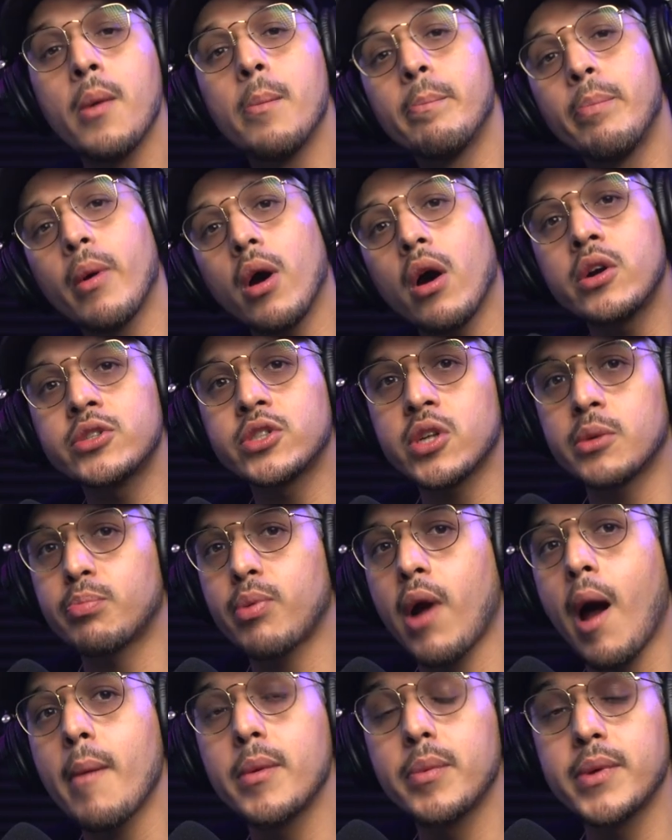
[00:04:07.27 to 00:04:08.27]
bars are
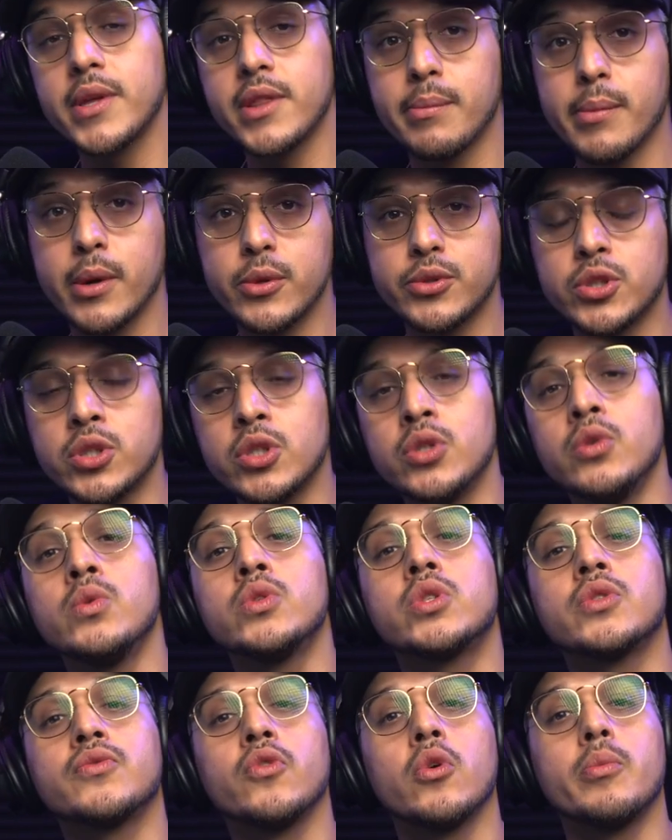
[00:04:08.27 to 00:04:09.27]
probably the most
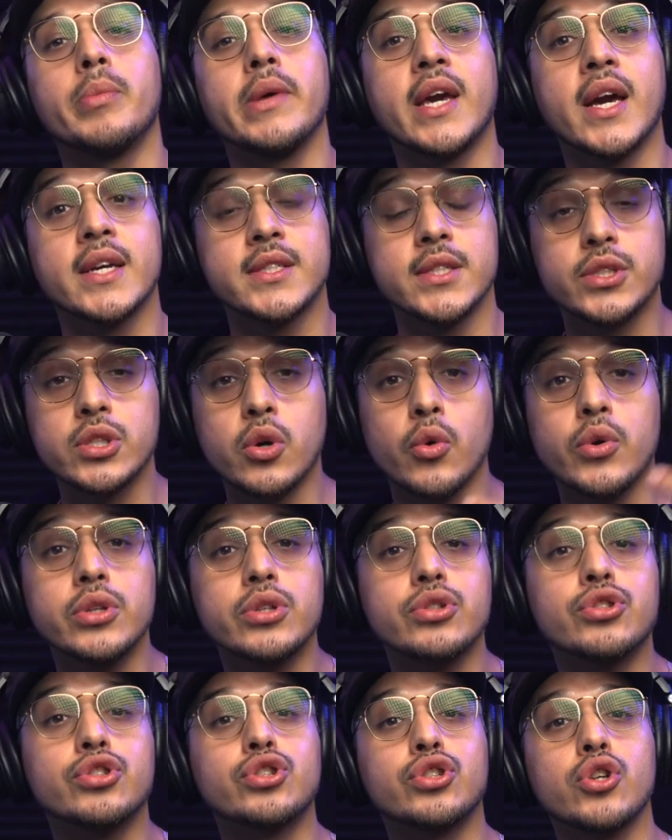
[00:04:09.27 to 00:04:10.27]
useful because it's going
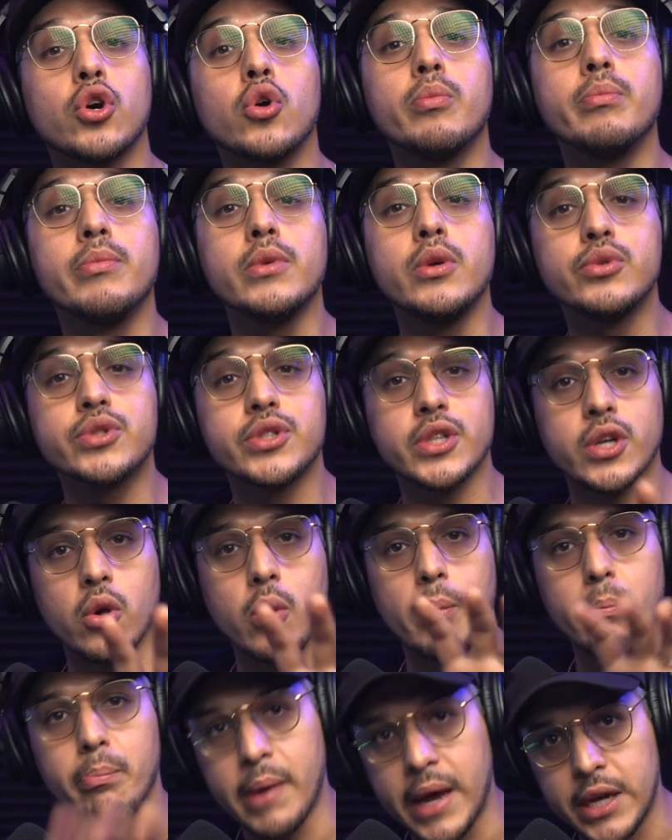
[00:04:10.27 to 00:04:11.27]
to show
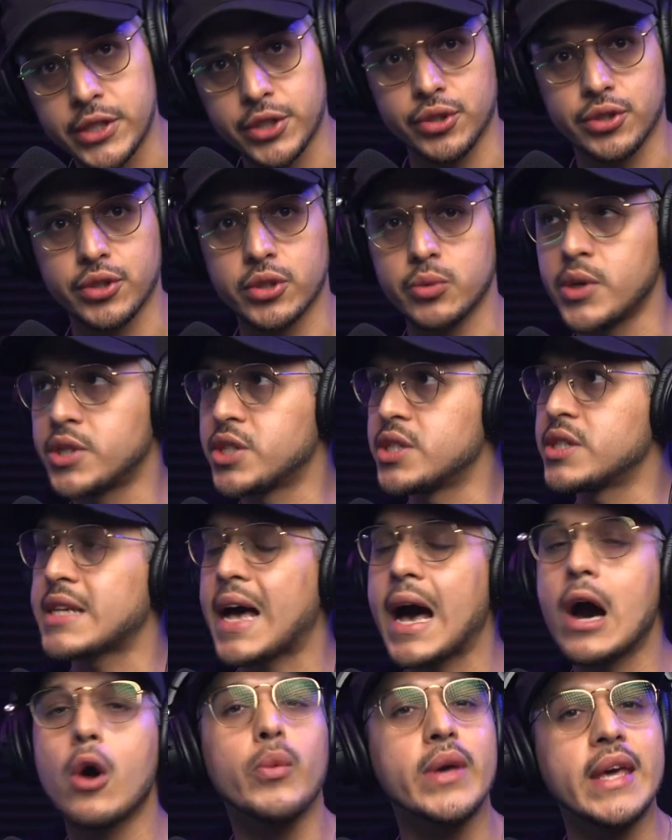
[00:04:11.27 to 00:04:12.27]
musical measures, which is
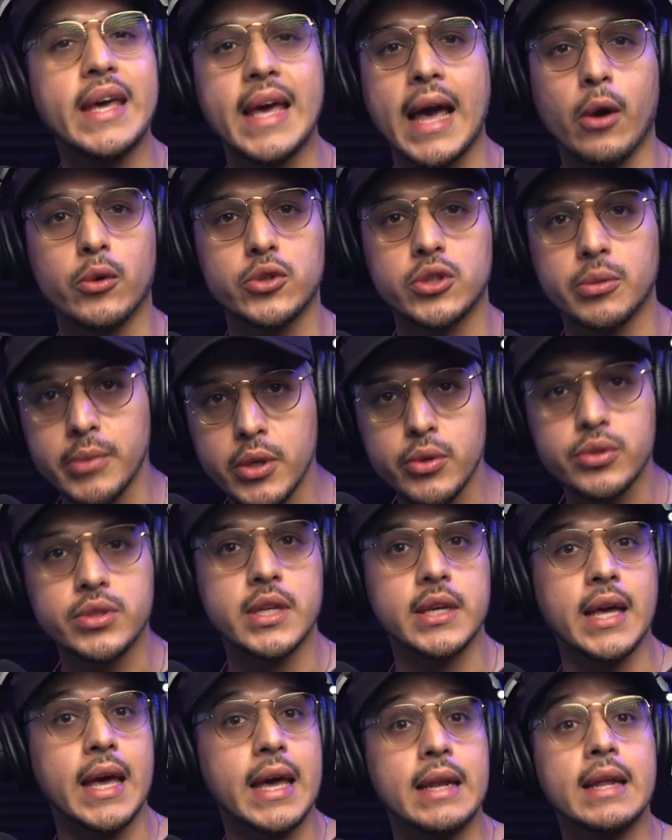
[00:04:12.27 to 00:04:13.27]
how we count
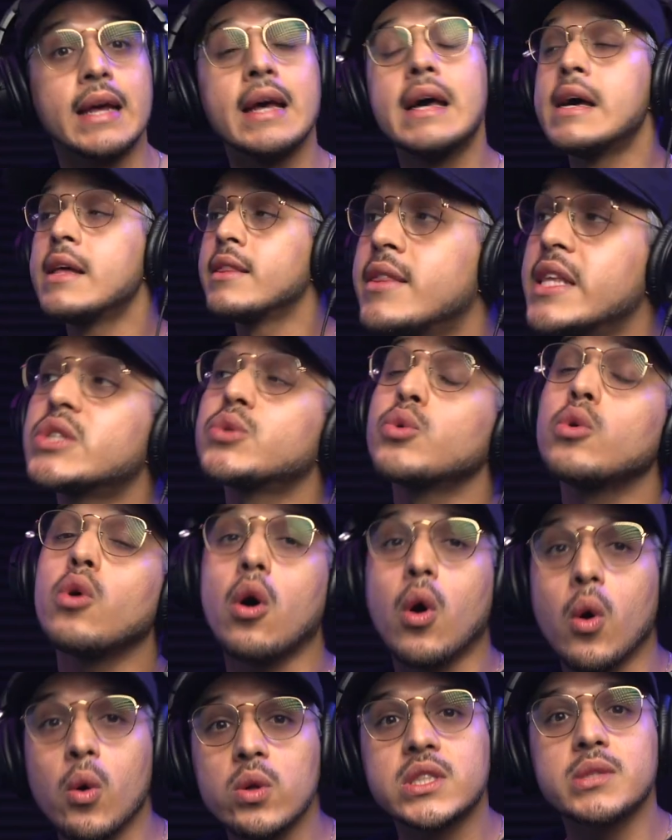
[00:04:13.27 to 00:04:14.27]
music, and this
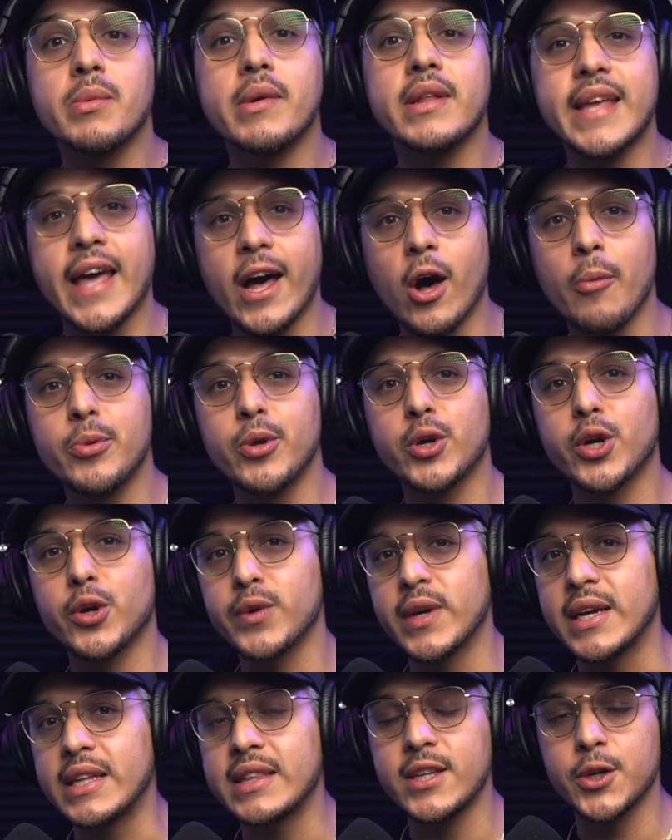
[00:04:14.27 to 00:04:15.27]
will ultimately help you
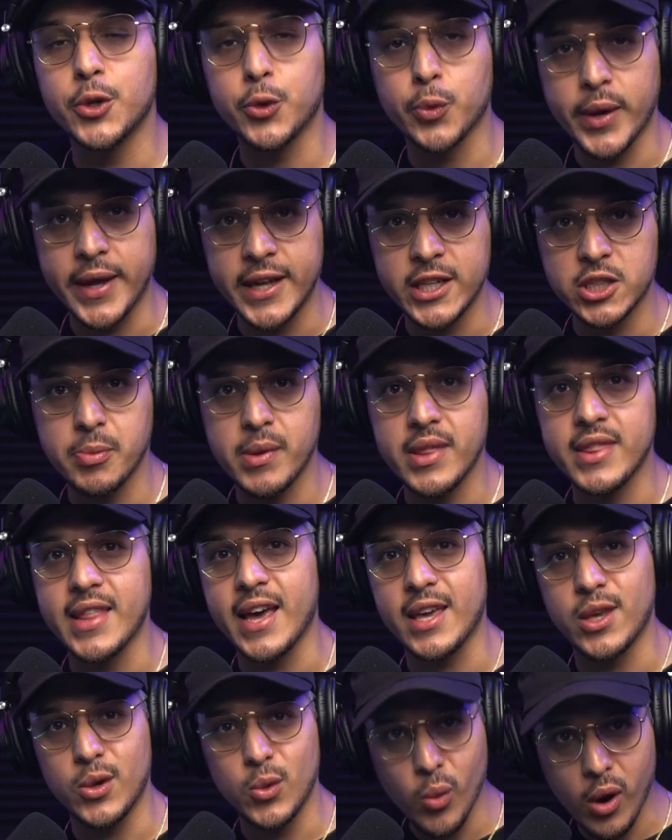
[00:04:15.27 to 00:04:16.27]
create the arrangement that you